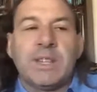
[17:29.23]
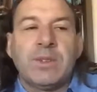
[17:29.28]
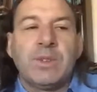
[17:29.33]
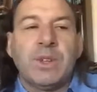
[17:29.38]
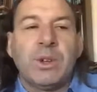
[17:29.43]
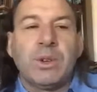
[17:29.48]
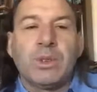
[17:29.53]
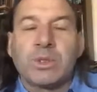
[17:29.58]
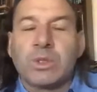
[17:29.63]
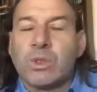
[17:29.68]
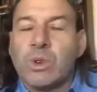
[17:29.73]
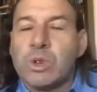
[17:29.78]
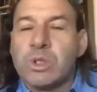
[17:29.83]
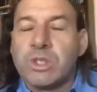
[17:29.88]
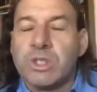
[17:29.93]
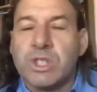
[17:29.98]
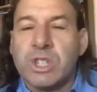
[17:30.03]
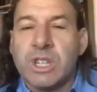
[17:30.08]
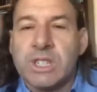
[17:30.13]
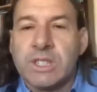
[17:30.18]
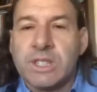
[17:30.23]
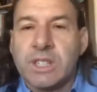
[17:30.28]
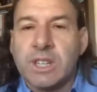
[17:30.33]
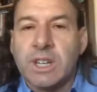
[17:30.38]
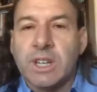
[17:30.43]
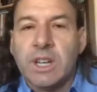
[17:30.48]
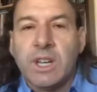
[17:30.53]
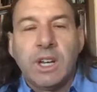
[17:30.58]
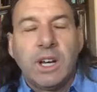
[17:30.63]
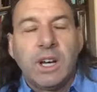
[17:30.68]
And there is, of course, just
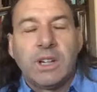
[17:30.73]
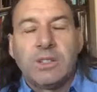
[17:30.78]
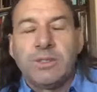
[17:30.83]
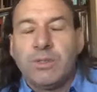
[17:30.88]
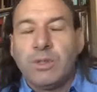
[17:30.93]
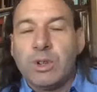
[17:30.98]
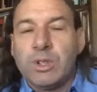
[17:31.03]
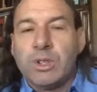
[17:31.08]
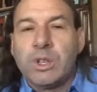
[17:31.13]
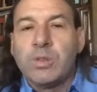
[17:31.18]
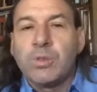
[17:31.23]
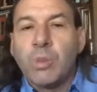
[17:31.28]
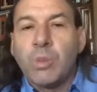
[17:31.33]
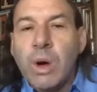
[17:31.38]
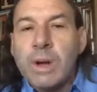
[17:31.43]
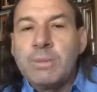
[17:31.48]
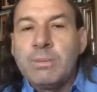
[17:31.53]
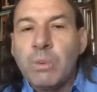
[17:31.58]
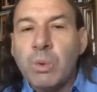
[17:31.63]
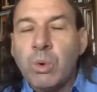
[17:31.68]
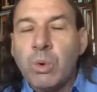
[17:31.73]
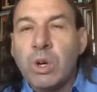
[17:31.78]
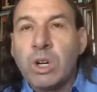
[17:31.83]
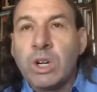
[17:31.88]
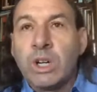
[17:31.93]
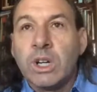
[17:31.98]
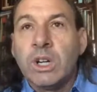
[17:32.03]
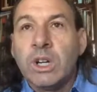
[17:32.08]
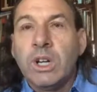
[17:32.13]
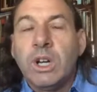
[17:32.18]
unfortunately one
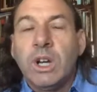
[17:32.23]
more